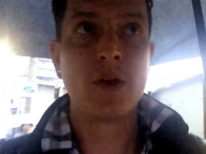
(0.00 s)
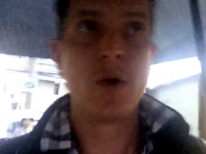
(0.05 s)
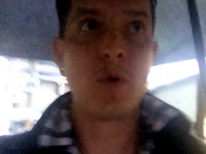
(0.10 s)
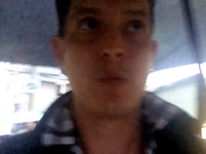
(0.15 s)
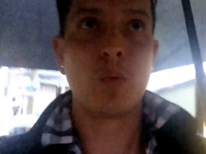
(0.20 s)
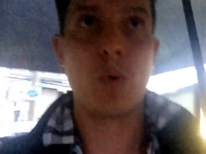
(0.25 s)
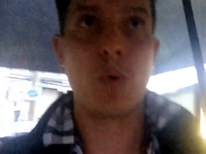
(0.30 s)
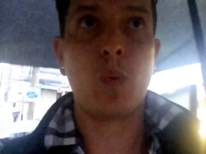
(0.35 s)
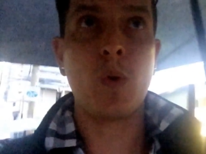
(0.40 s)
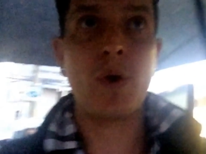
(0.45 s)

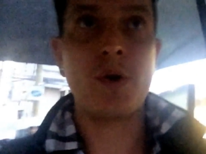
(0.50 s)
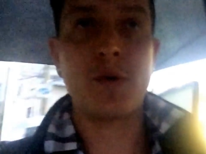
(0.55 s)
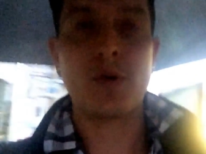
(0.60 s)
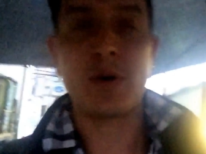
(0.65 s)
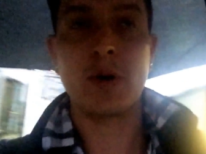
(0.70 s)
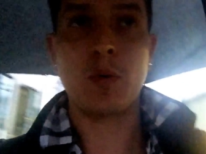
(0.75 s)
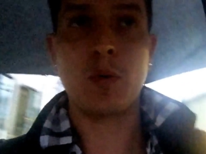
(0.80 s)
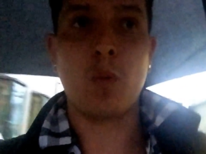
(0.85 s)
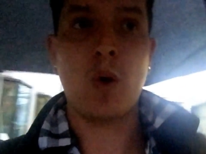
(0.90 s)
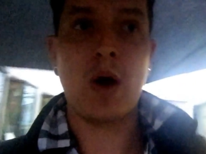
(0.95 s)
were
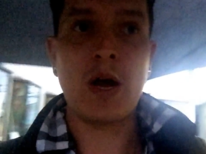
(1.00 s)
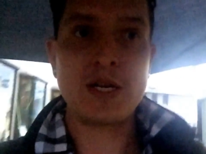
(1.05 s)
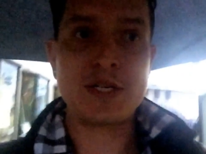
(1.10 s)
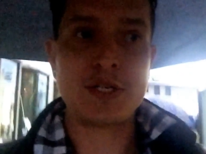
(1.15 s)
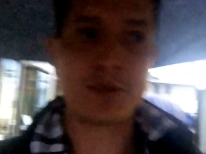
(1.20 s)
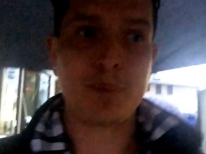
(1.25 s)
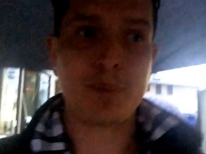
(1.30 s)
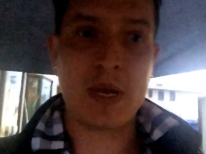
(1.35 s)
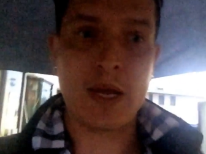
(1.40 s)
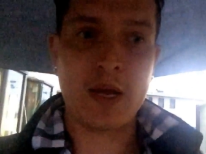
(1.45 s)
wondering why
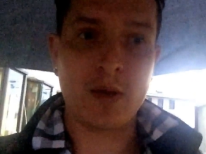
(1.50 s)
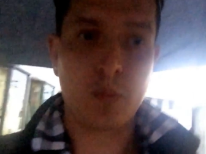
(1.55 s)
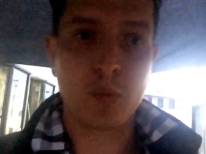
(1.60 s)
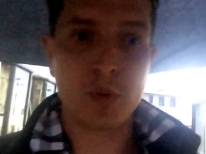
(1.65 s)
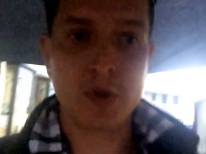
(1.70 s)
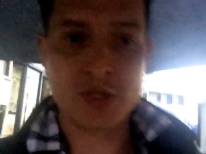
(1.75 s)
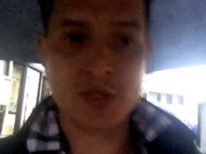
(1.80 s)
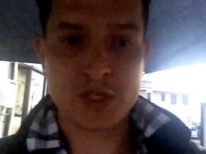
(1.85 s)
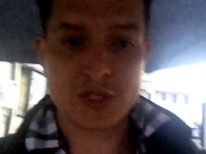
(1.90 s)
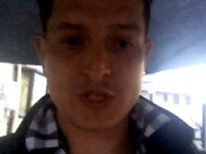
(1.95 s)
Japan
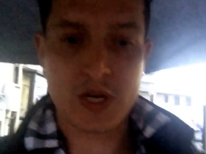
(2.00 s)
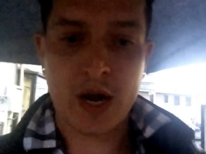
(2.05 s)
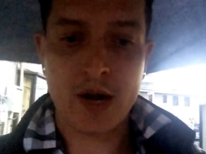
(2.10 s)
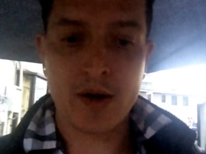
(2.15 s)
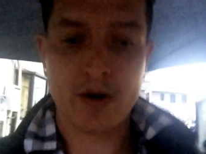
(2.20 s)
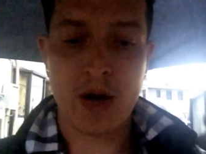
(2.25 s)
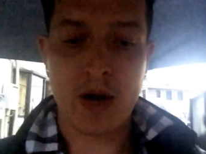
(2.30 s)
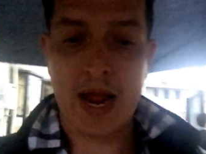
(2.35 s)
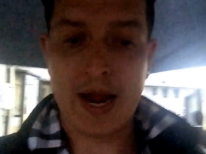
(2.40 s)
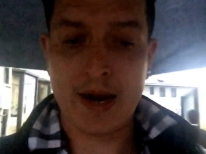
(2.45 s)
wouldn't just
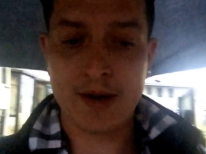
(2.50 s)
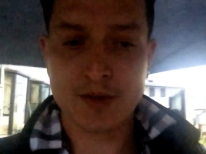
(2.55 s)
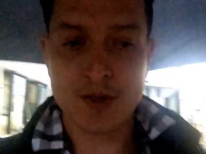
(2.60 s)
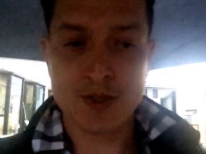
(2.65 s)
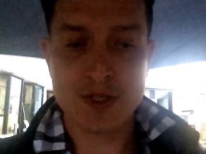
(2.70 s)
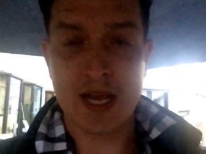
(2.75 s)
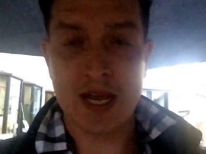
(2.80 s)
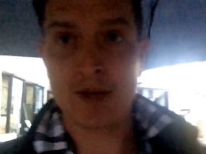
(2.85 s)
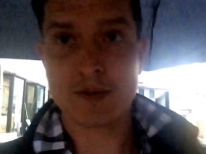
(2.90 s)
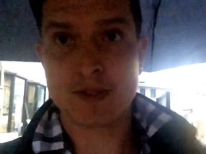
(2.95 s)
hire
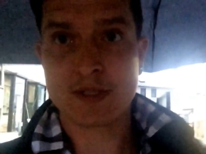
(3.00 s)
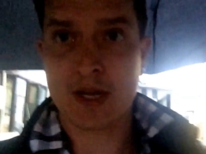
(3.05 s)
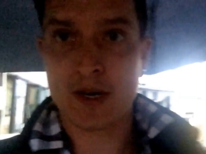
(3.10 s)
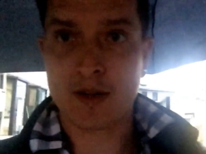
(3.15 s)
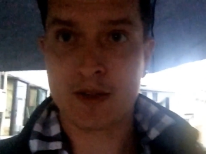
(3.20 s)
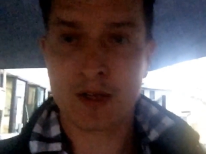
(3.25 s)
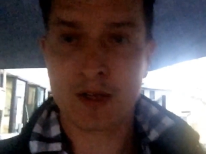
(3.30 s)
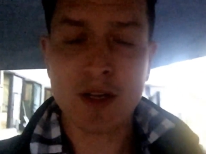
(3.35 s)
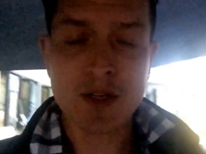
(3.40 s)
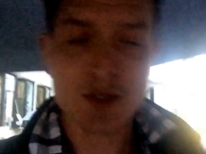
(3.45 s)
actors outside of
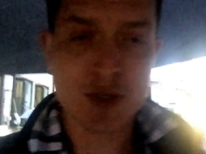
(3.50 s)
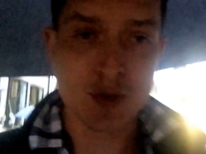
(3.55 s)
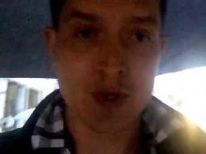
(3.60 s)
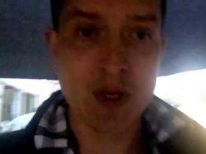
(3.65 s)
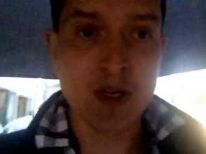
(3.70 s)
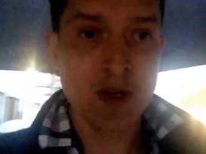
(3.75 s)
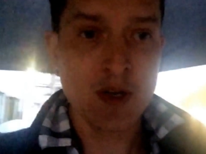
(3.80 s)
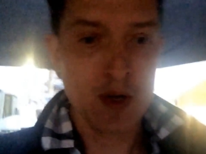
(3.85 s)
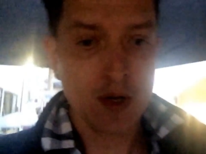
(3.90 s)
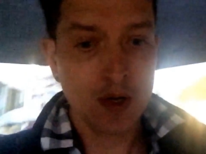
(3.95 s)
the
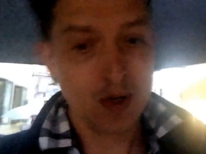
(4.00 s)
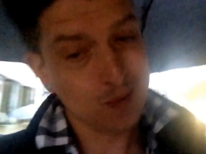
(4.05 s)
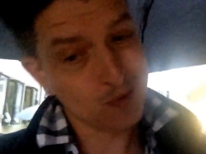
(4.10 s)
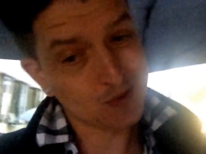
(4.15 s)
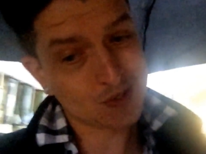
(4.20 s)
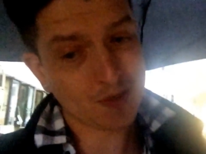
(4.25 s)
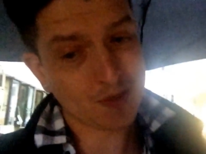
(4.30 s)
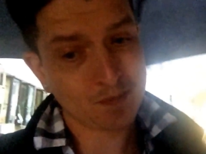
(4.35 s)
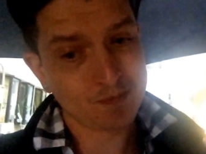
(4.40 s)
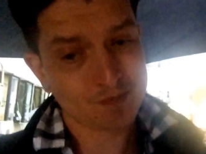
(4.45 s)
country,
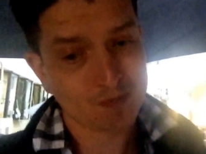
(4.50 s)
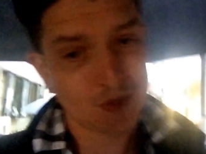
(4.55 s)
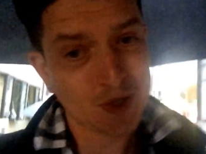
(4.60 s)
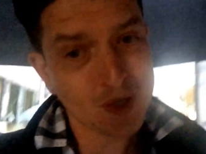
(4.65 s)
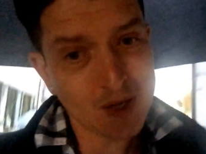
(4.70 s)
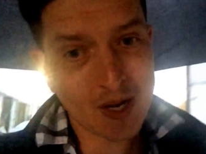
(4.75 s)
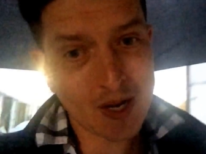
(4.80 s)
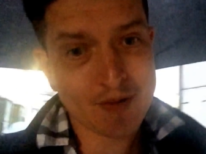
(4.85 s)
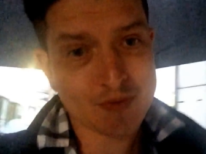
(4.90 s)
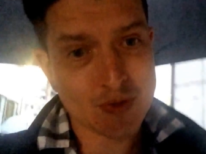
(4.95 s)
which I'm
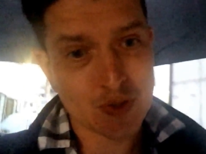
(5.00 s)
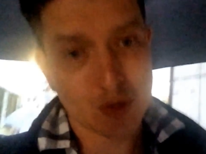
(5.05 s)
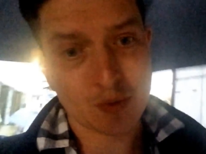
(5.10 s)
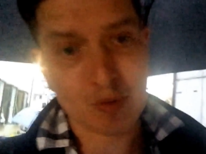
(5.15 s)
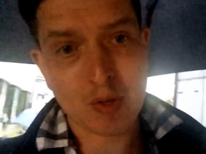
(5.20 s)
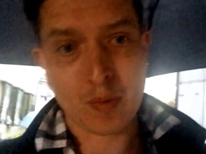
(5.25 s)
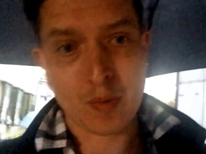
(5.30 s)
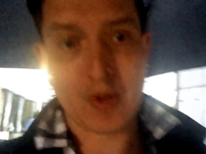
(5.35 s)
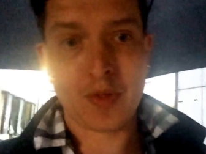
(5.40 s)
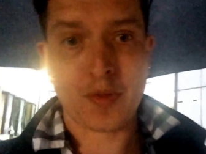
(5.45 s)
gonna have to
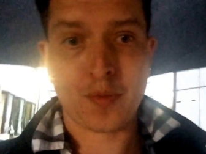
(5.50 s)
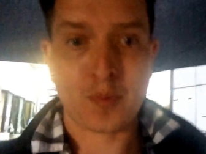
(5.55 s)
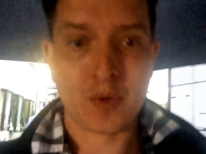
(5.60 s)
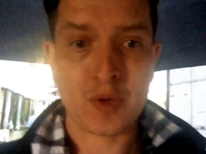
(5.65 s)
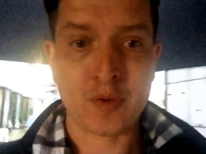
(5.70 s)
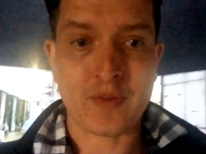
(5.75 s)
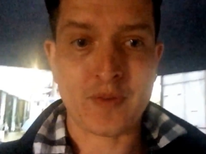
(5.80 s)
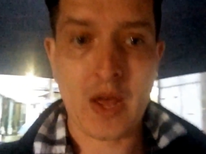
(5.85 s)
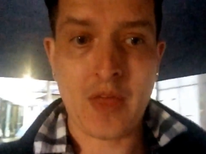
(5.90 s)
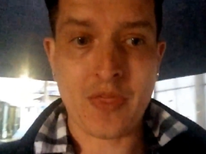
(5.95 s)
agree with when
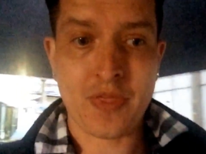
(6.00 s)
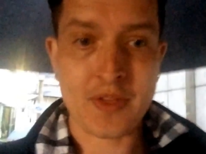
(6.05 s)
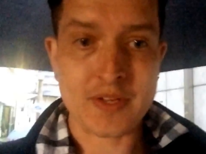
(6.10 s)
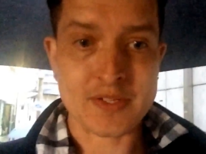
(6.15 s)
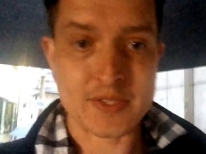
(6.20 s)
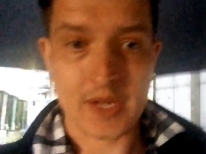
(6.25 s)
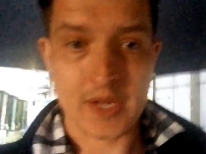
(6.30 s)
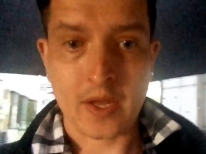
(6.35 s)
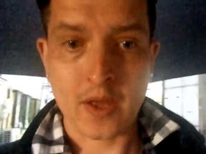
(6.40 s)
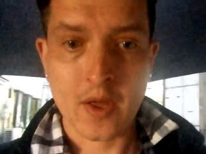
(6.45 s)
you've got
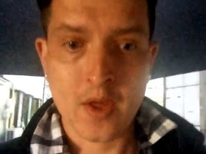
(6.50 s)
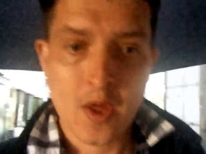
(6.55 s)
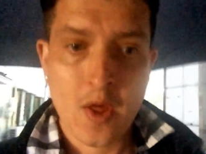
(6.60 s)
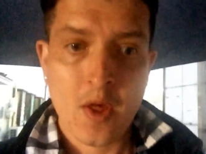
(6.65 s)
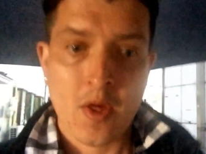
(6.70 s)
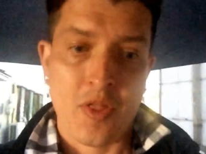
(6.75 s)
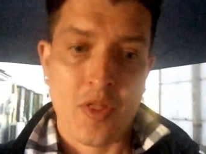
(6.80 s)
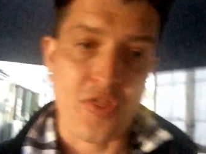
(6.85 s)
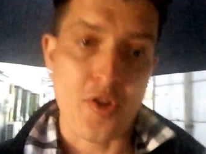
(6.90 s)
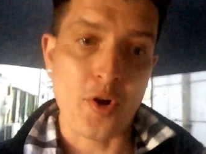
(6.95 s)
things like
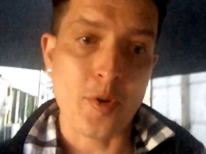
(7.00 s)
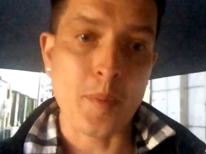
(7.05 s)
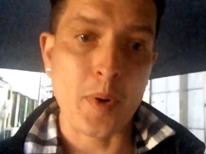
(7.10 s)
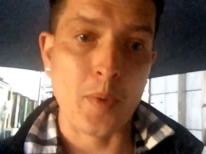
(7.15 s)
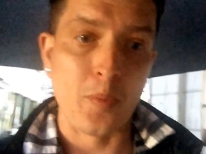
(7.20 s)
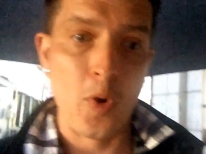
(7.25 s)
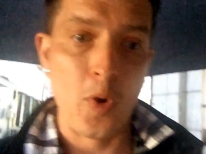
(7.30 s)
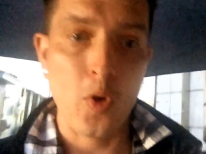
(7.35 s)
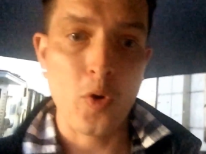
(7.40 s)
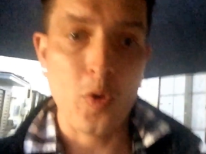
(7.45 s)
Therma
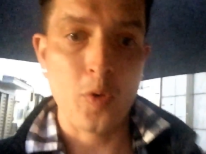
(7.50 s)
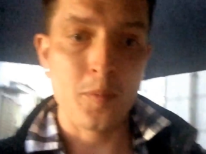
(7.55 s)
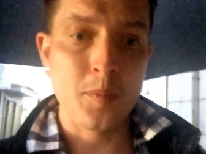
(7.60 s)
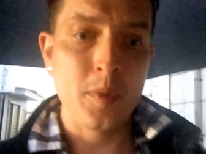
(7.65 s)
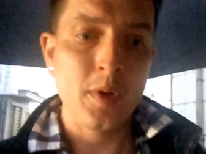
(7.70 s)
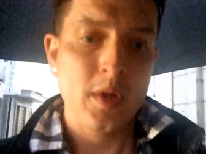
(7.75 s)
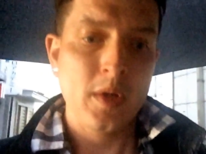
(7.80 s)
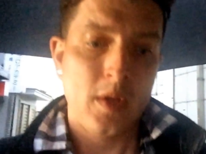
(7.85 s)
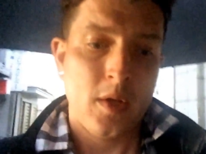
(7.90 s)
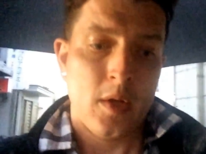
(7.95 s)
Rome,
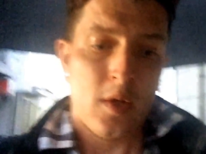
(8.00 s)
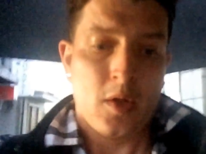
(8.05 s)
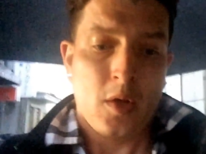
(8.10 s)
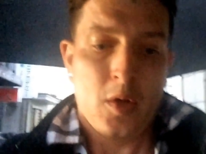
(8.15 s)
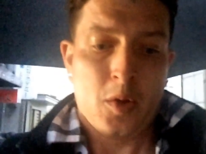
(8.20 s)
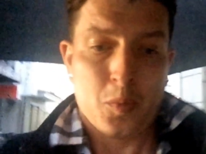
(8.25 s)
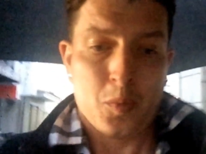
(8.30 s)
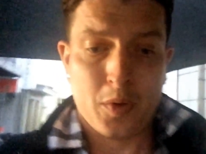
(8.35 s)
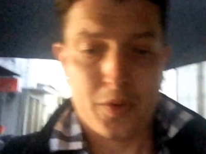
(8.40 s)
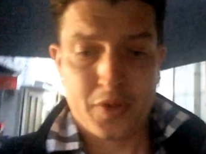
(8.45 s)

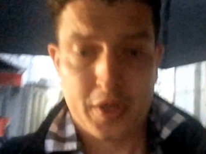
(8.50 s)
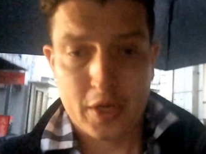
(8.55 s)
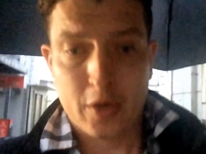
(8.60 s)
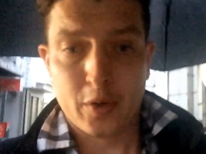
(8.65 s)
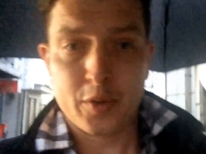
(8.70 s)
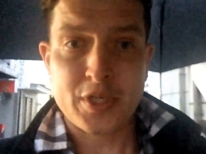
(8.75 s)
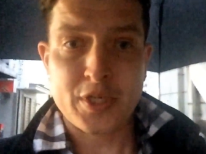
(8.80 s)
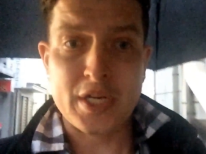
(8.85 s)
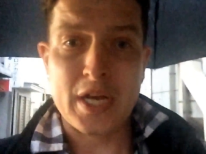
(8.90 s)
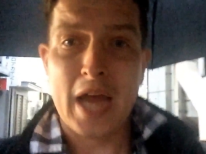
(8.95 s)
with
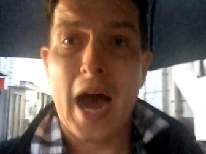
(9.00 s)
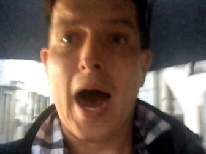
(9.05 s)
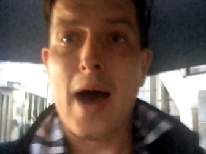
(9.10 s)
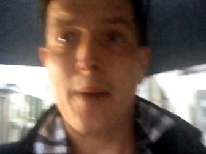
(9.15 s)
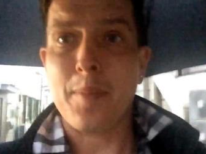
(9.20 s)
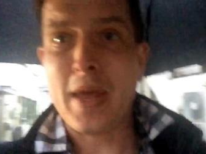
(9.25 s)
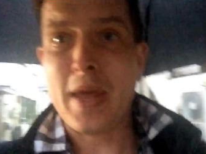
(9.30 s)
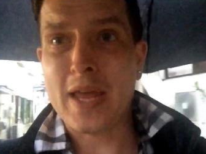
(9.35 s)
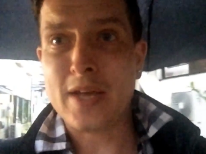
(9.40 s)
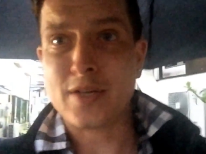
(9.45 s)
Hiroshi
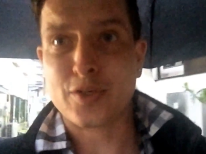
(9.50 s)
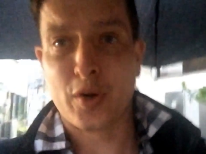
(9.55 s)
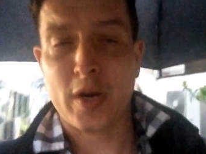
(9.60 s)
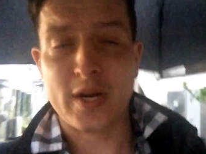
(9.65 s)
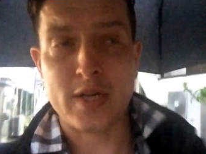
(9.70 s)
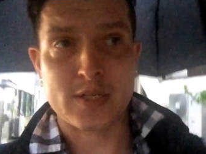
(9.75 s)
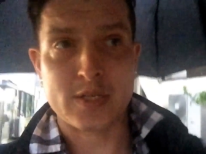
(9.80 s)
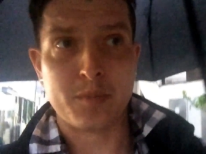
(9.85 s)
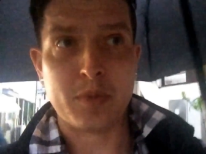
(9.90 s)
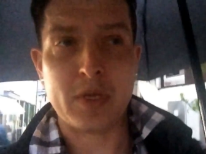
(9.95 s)
Abe
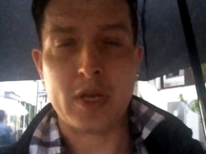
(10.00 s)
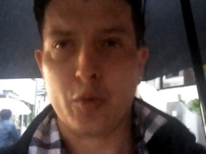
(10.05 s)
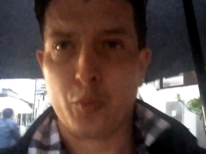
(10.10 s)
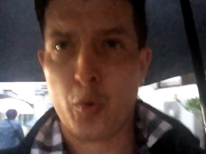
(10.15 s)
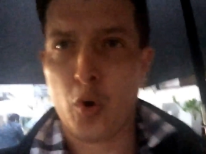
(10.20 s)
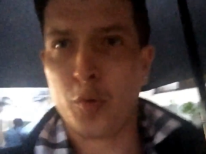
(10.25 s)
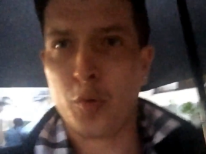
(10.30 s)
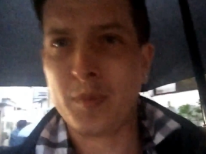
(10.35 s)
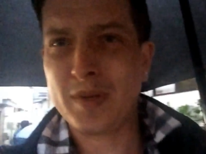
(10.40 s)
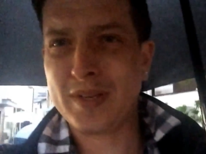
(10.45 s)
trying to be a
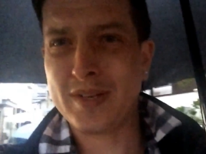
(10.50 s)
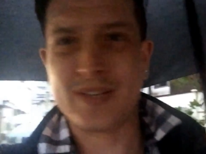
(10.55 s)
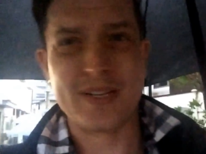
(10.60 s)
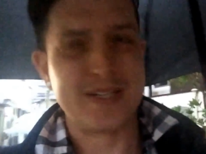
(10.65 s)
Roman.